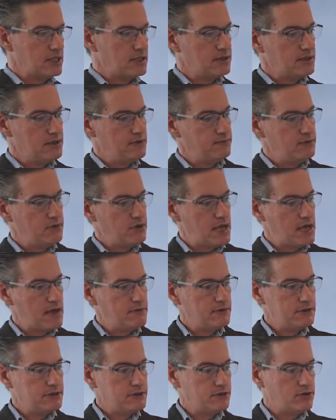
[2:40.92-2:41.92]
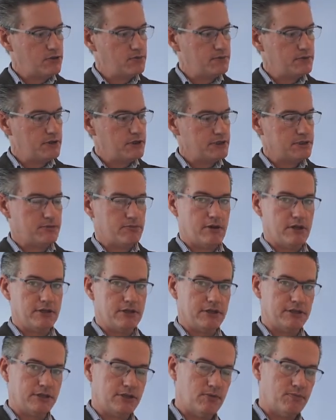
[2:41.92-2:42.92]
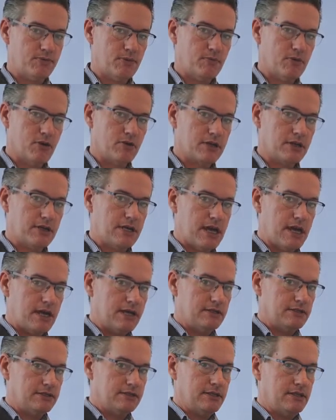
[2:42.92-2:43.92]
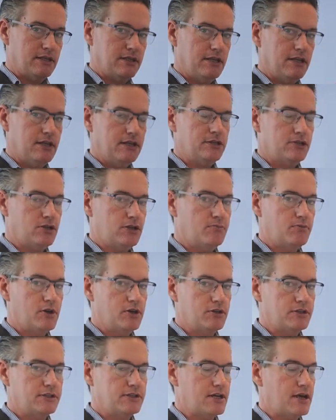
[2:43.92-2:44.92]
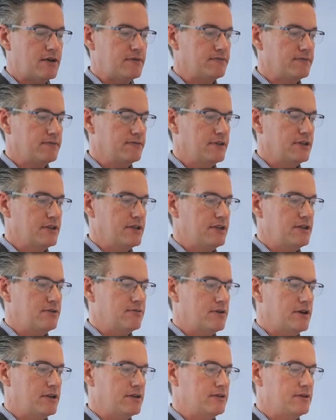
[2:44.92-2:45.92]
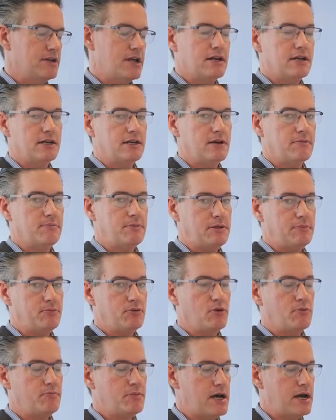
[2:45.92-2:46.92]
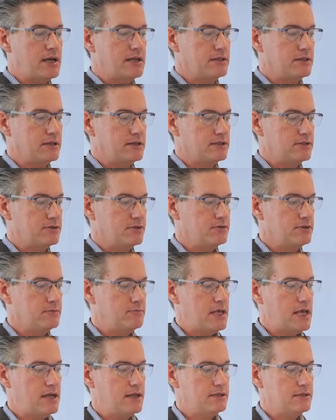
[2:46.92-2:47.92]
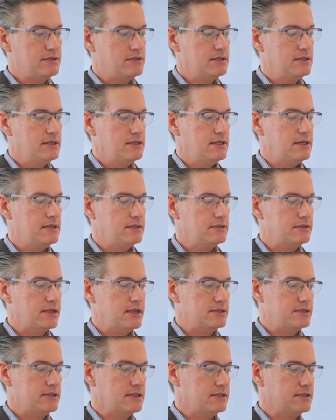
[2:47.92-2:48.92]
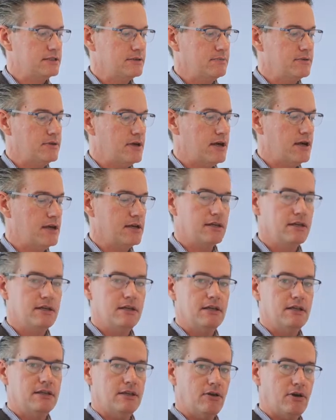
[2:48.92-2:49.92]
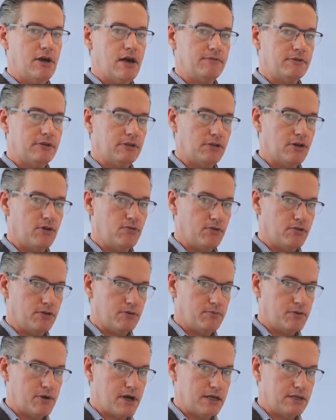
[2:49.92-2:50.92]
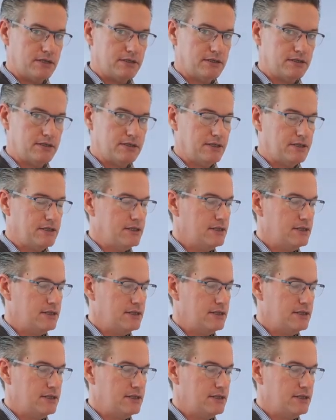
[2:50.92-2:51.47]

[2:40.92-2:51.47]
if you have a surplus, right, the supermarket has too much stuff, right? Not enough people are buying this. So demand is less than supply. They'll have to lower the price